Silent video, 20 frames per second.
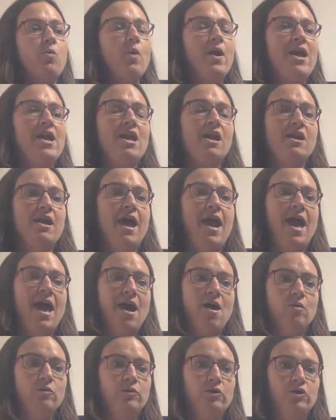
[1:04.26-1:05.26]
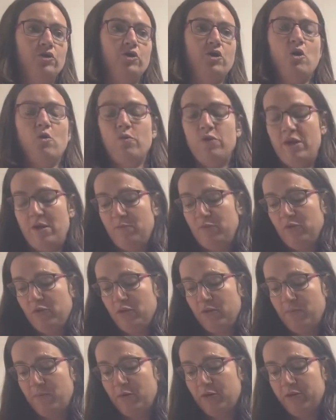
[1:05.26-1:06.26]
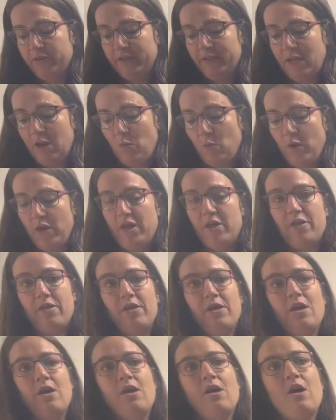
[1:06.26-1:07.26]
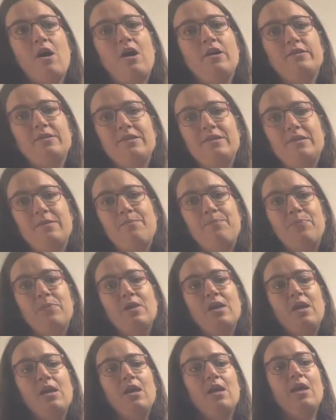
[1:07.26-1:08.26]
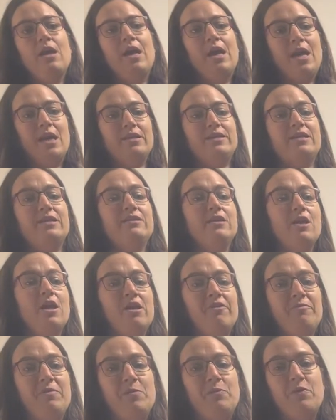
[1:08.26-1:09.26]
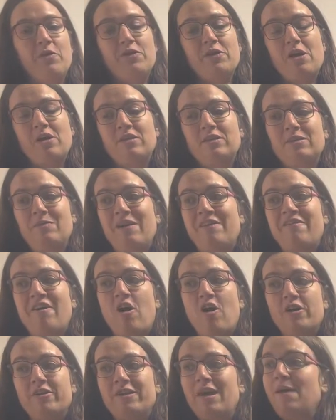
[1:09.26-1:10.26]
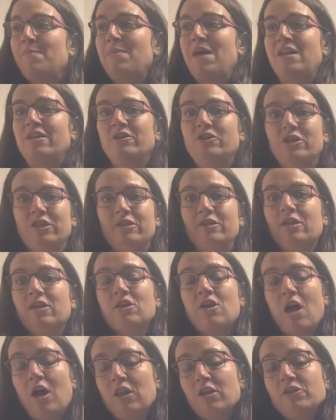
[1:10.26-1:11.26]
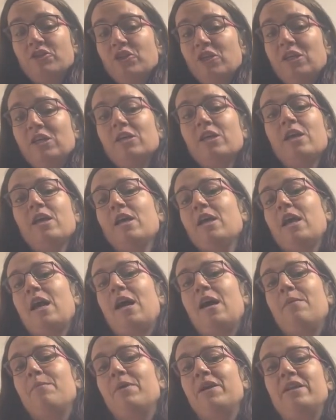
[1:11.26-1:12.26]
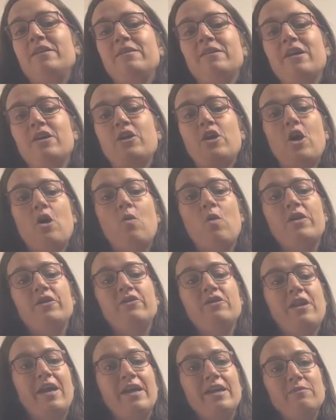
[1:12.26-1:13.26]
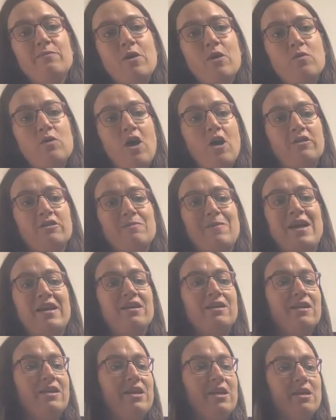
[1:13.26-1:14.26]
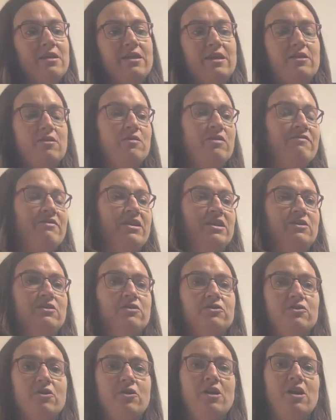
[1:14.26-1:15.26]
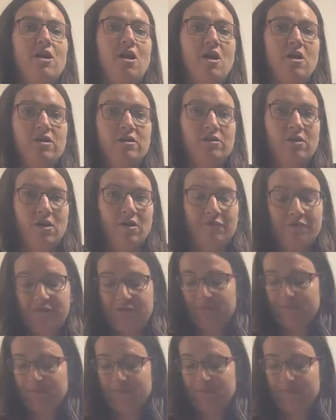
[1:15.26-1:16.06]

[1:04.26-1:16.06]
when and how to show them to the person with autism. It, uh, since a lot of people with autism have a hard time managing technology, um, it can go into night mode automatically. They don't even need to turn it on and off.